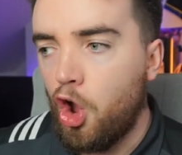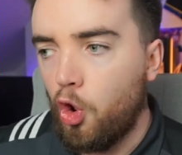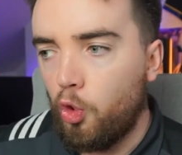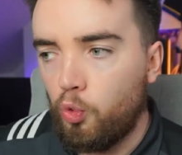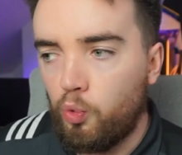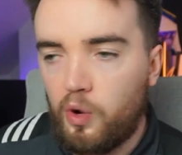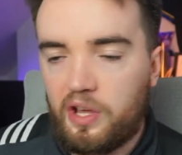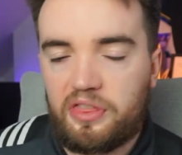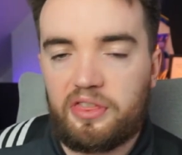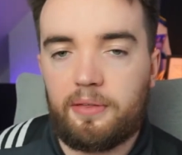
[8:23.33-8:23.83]

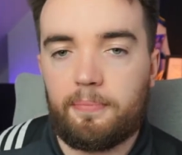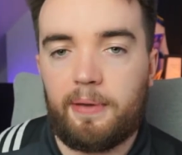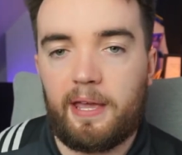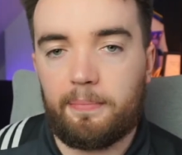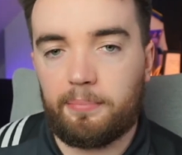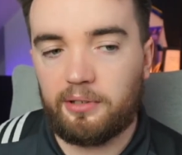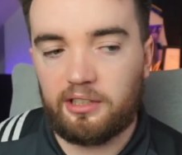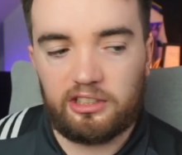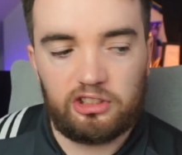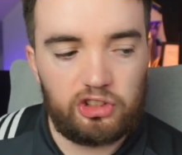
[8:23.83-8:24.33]
with the
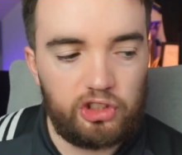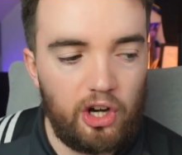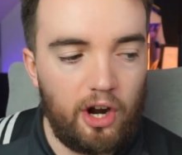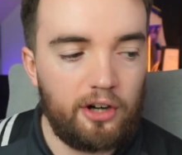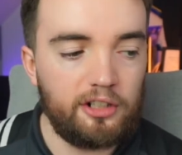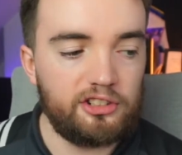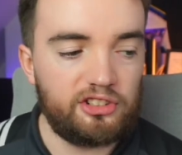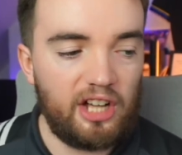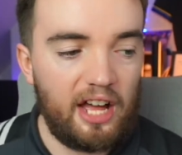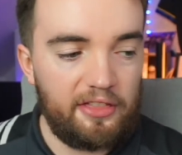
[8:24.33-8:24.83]
people in
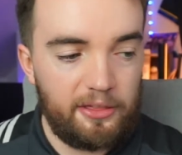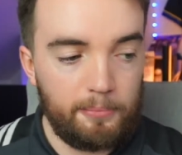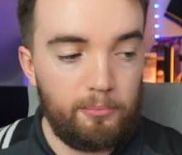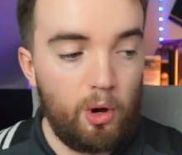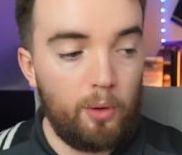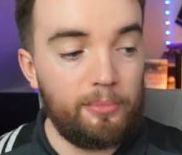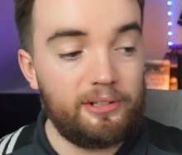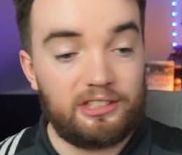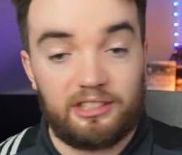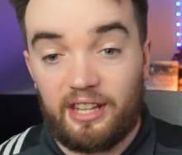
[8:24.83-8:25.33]
charge at the
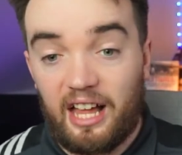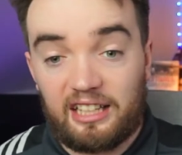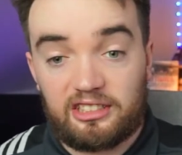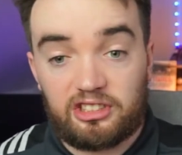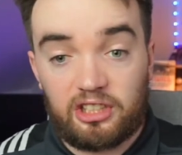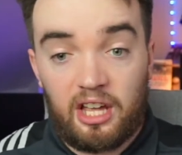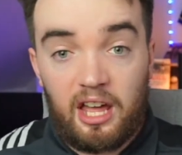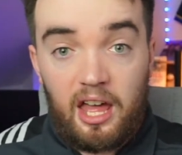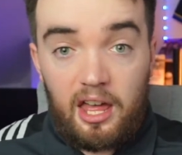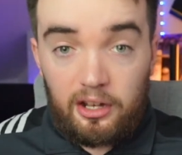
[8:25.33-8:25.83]
moment. And that's
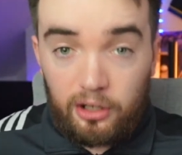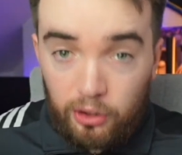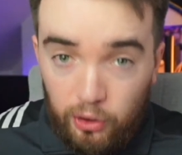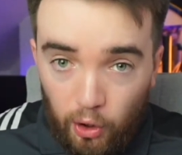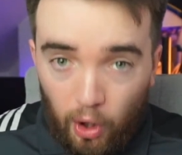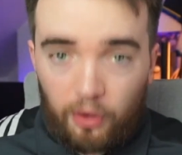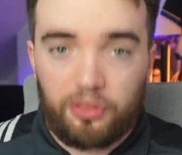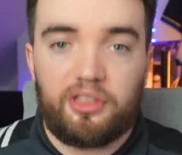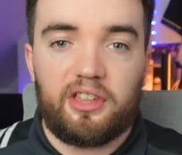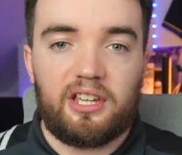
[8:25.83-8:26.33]

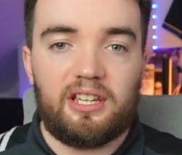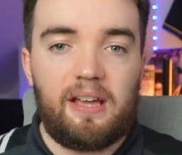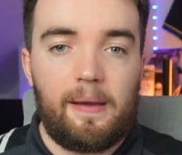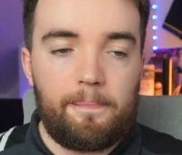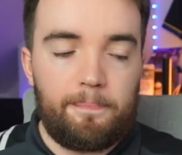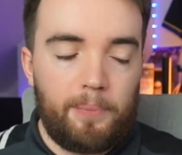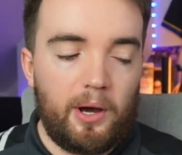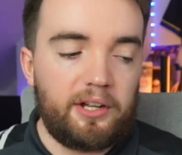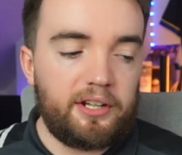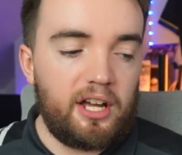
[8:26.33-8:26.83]
nothing
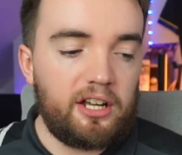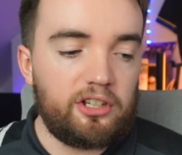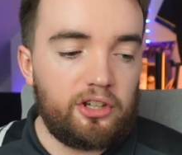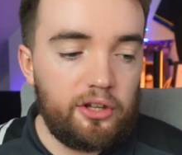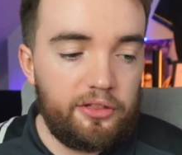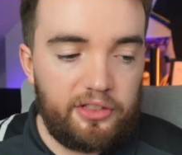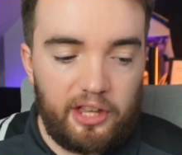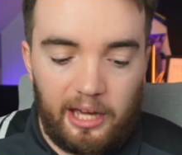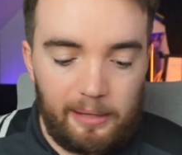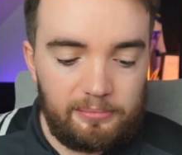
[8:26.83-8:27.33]
but a
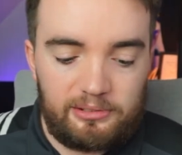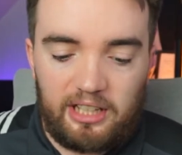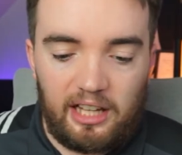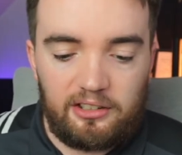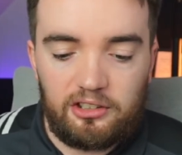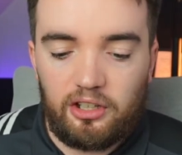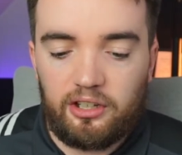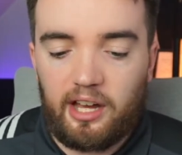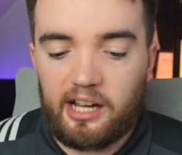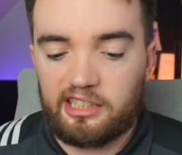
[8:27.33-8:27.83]
good thing, I'm telling
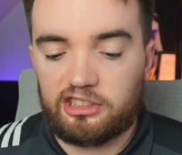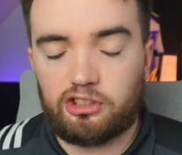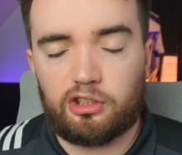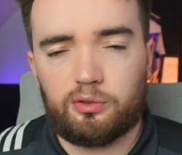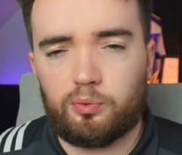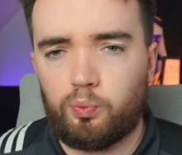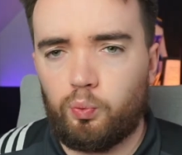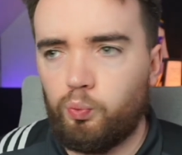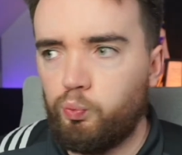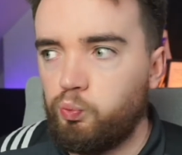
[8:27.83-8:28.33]
you guys,
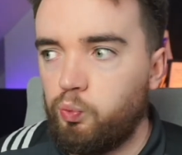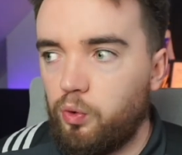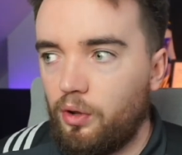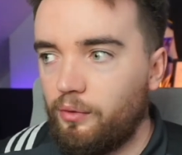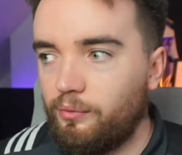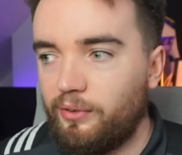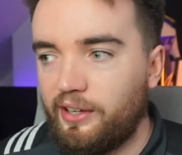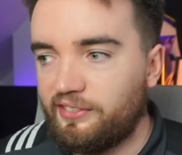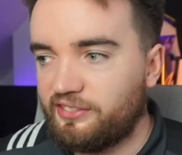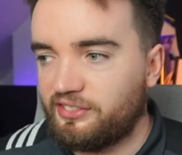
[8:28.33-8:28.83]
because
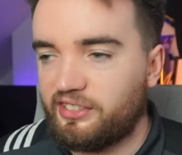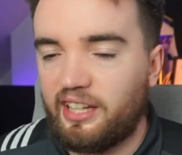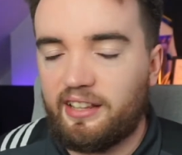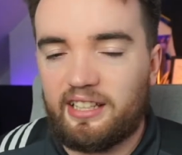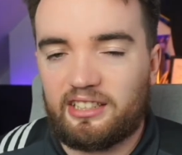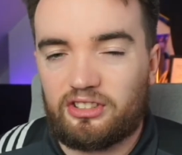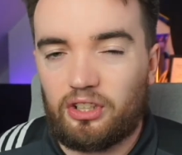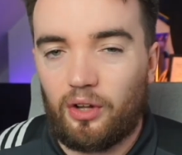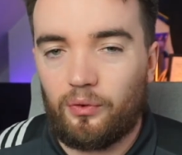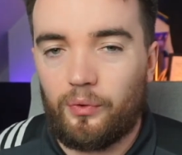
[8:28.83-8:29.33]
we've seen
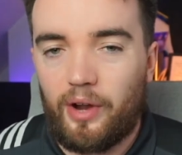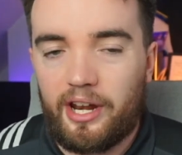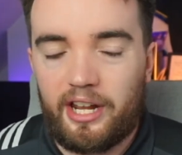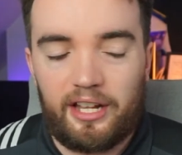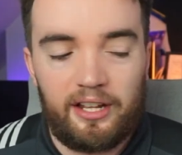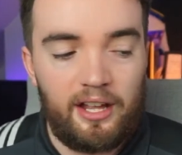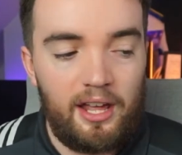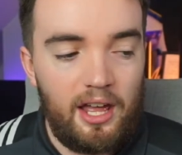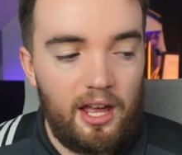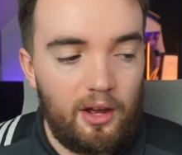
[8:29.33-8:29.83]
this
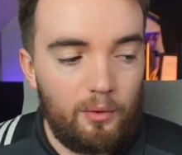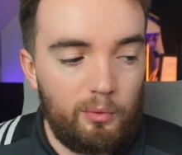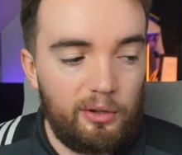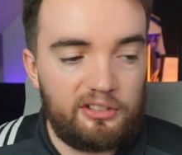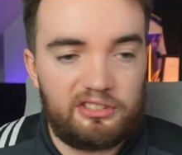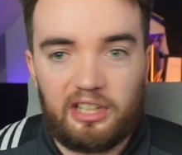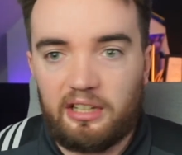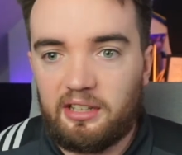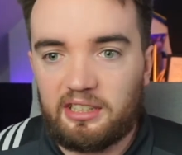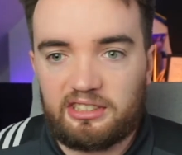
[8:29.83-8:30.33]
already. We've
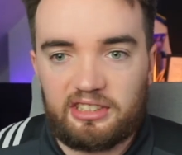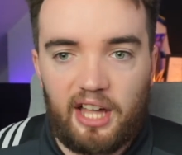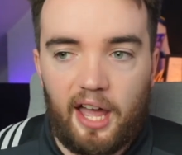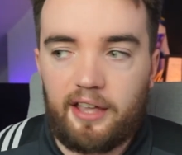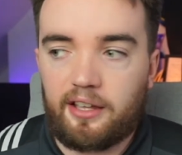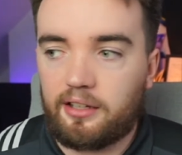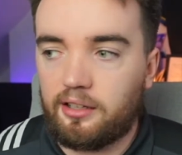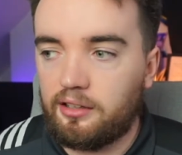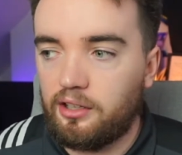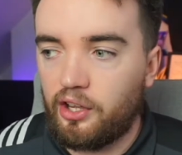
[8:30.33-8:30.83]
seen the
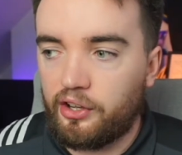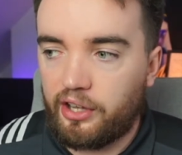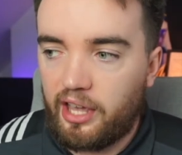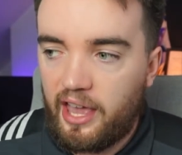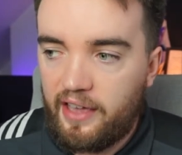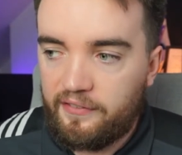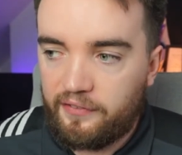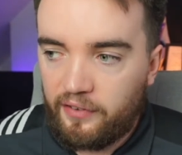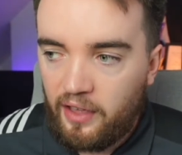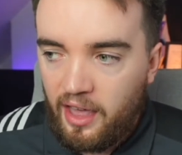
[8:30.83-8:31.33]
cycle. Look,
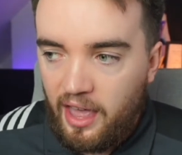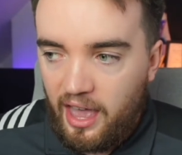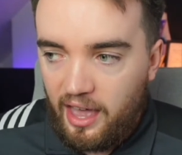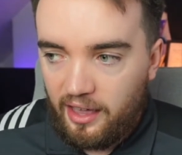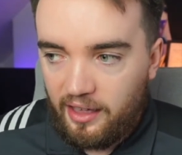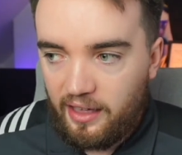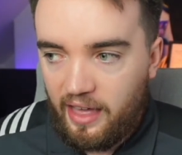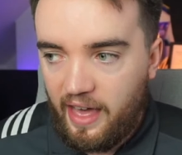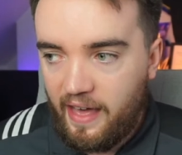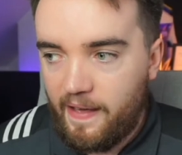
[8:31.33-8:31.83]
if
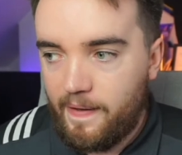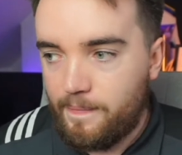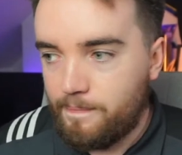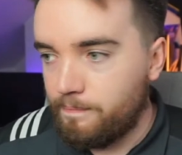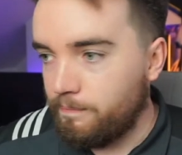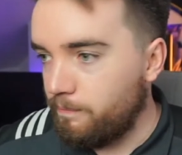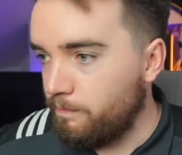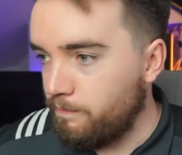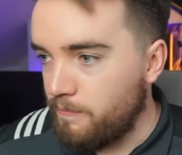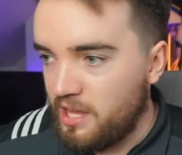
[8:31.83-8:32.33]

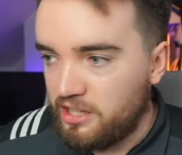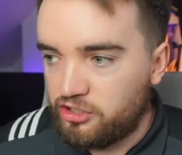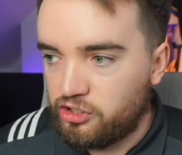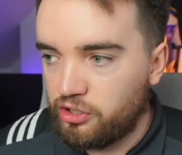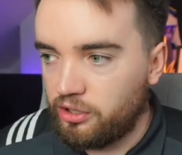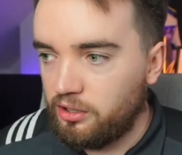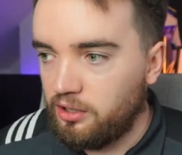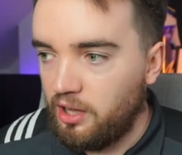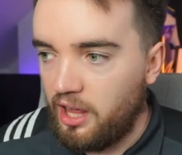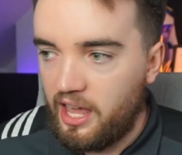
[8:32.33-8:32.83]

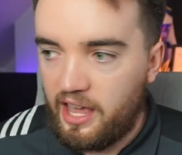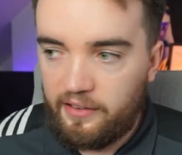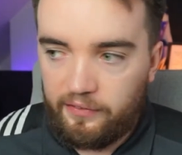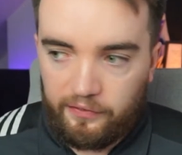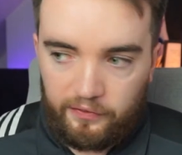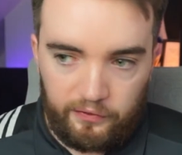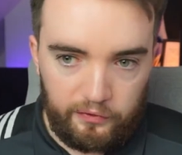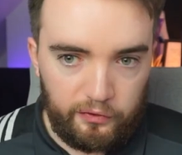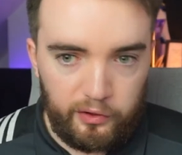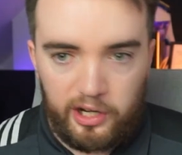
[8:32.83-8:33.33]
Mitchell, if
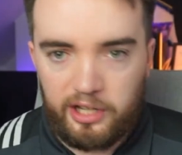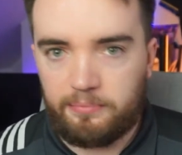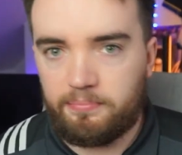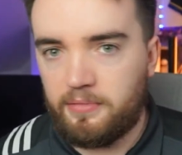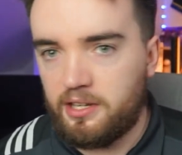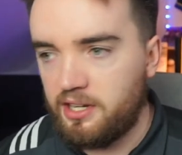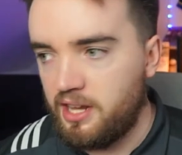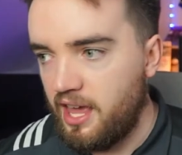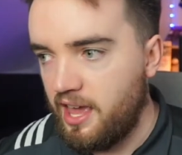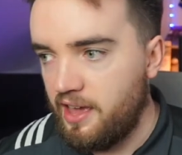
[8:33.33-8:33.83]

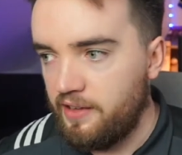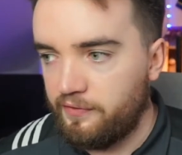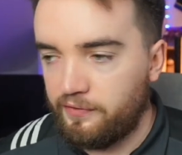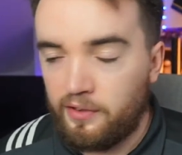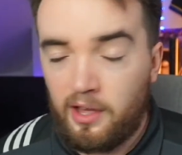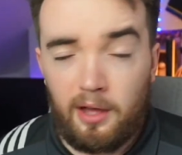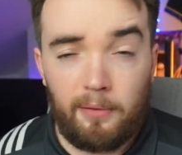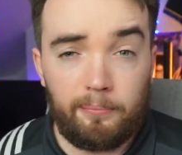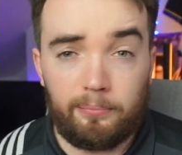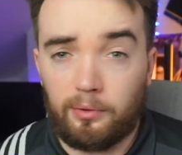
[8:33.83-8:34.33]
Freedman, if
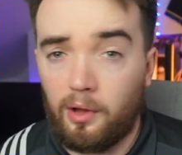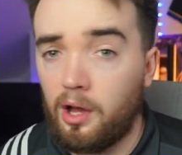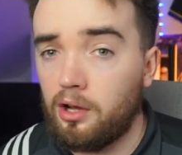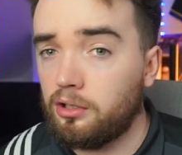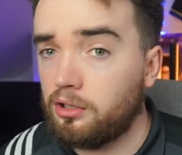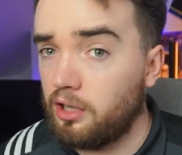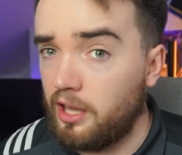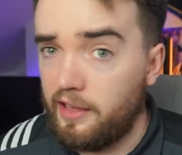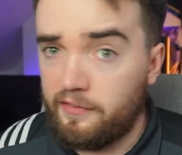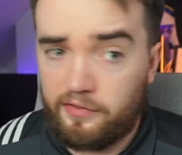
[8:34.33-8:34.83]

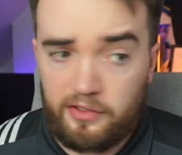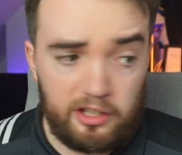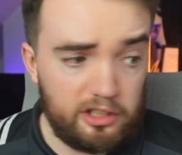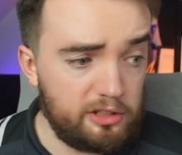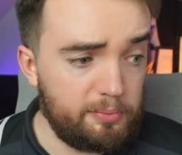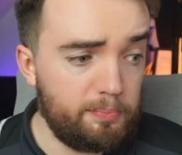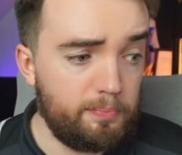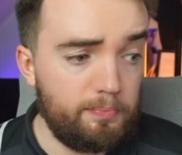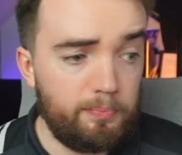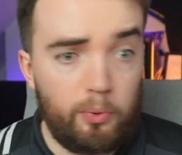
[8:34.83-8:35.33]
Blanc, if the
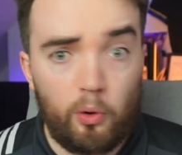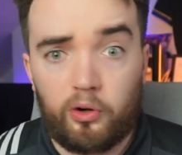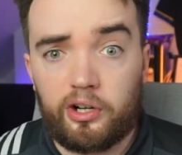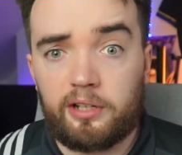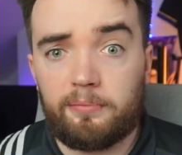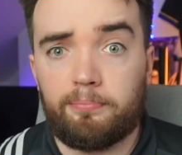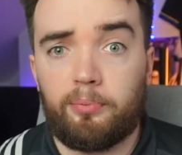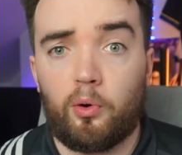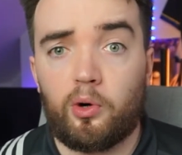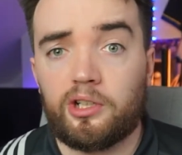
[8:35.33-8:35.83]

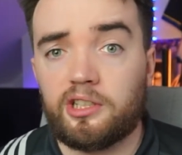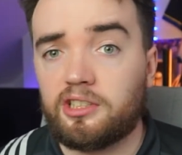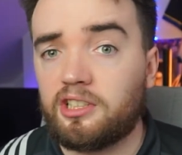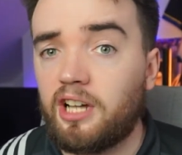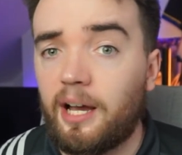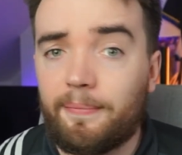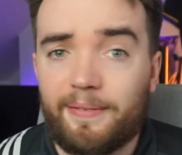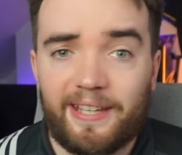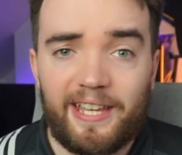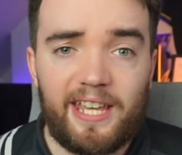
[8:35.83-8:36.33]
sporting board
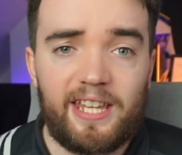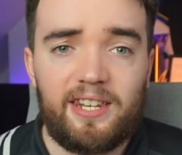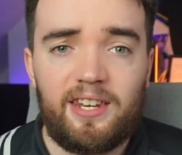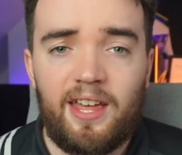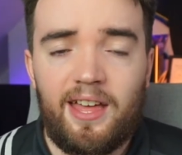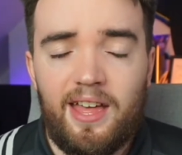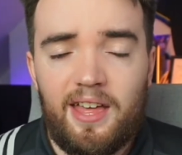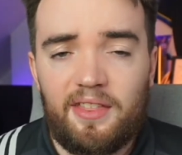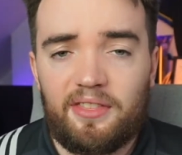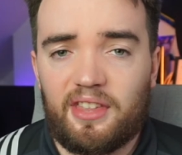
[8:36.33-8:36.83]
coming in
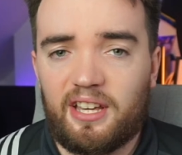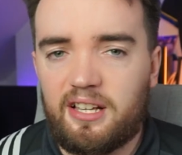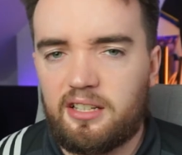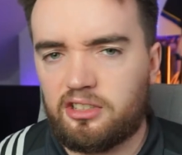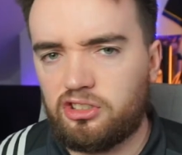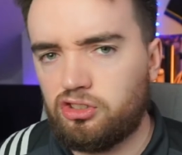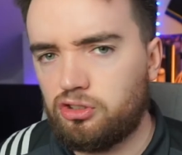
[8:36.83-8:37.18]
think